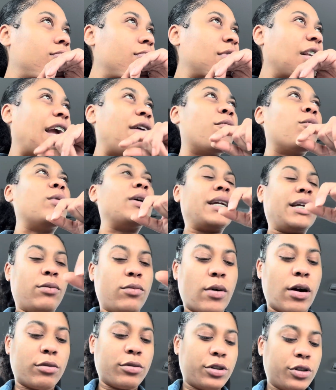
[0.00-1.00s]
when he
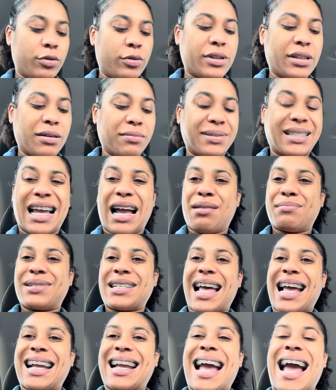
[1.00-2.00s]
wants to.
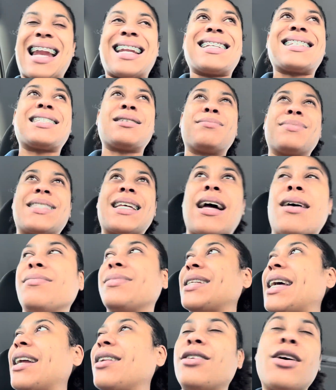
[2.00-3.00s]
Sometimes I got it,
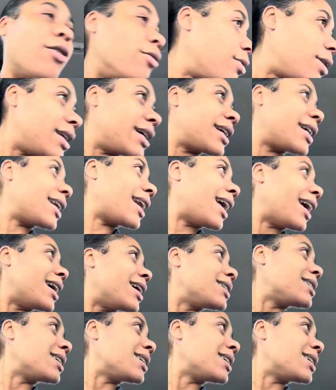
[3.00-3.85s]
sometimes I don't looking at it.